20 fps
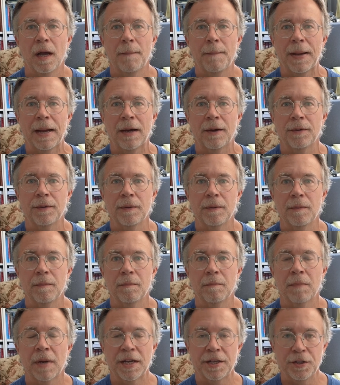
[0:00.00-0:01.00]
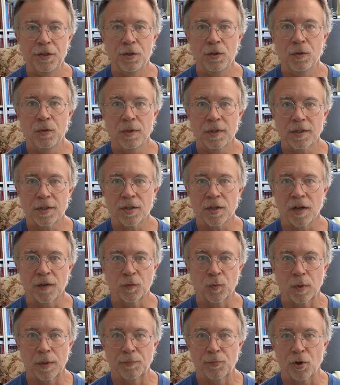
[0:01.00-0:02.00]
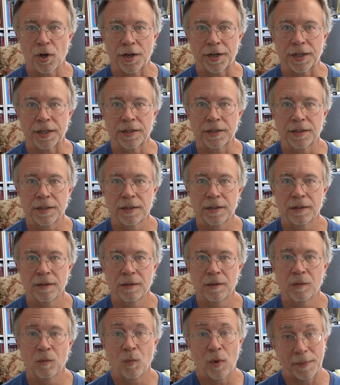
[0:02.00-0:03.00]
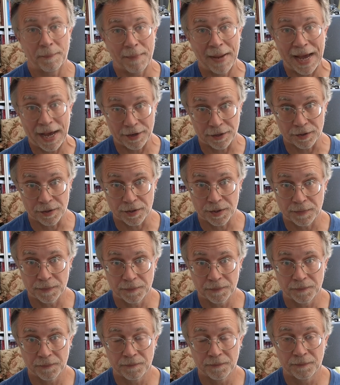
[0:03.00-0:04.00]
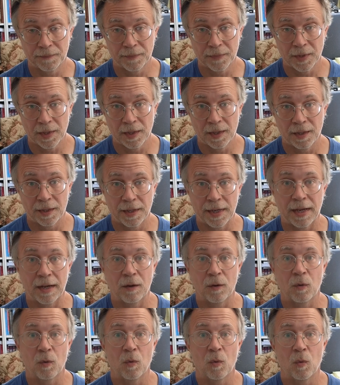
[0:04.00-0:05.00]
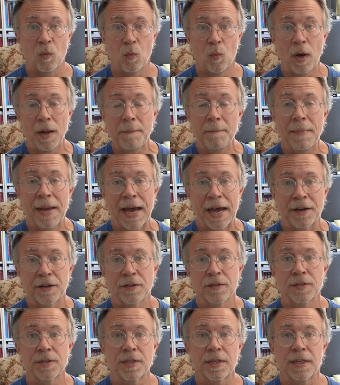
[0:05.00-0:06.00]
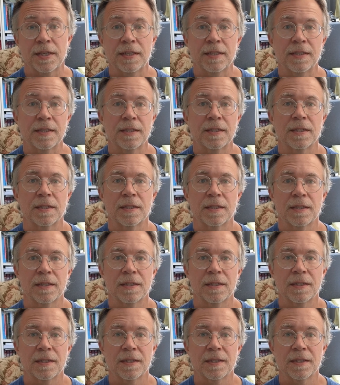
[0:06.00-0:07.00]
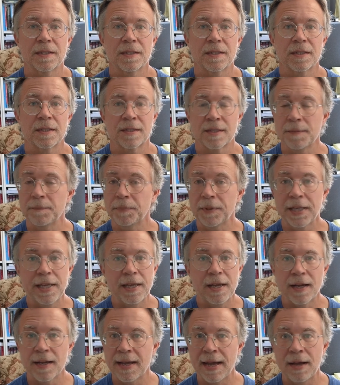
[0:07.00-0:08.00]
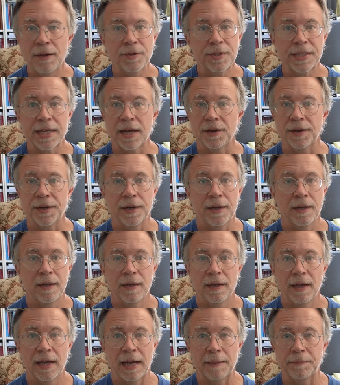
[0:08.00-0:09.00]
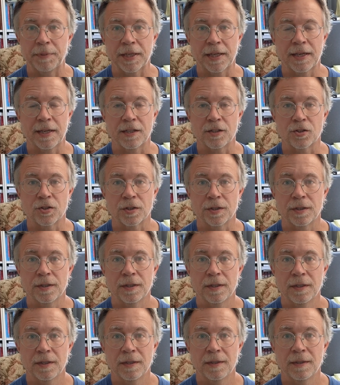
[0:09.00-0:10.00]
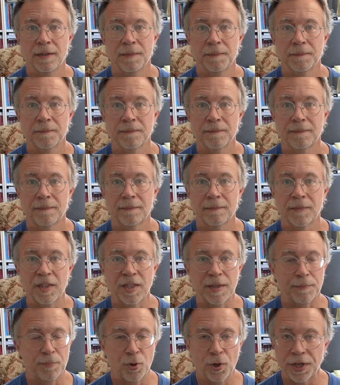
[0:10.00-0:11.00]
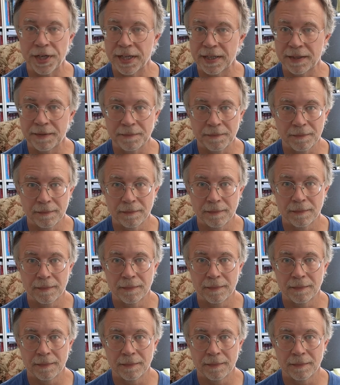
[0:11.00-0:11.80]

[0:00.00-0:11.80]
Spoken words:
about my new software product, What Matters. Now, What Matters is simply a countdown application. You put in